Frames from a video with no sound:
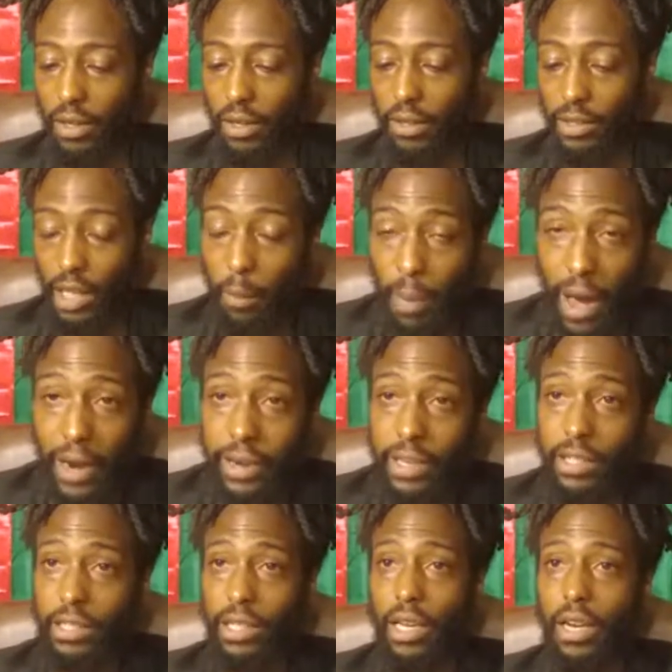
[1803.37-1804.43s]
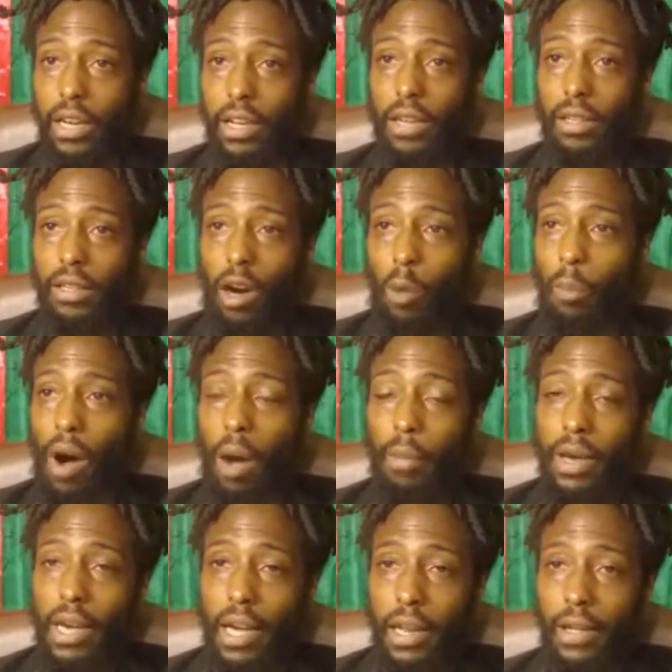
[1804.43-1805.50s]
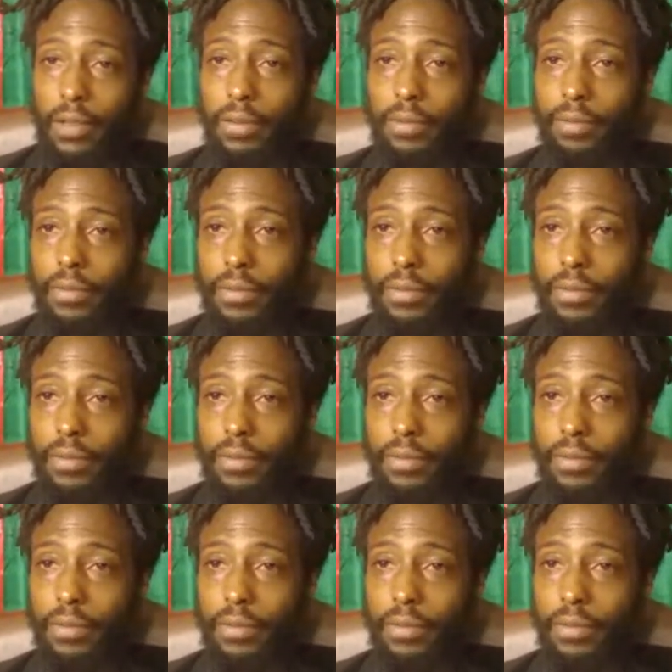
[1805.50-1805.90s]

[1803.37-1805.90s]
Somebody need to say it. Obama hit it.